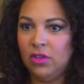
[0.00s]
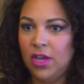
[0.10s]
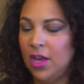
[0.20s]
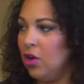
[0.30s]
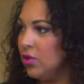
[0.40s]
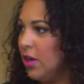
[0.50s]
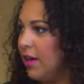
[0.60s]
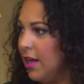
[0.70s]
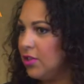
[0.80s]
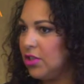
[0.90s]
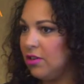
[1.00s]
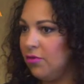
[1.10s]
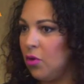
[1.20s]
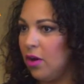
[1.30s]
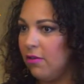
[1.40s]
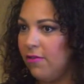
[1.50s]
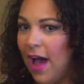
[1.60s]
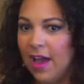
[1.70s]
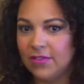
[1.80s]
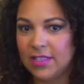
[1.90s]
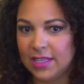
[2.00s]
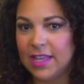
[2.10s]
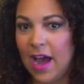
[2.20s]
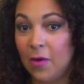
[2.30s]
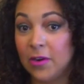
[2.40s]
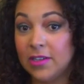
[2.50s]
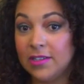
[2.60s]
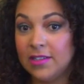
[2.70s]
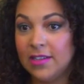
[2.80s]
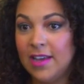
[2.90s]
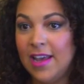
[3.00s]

it goes unanswered for 5-6 hours?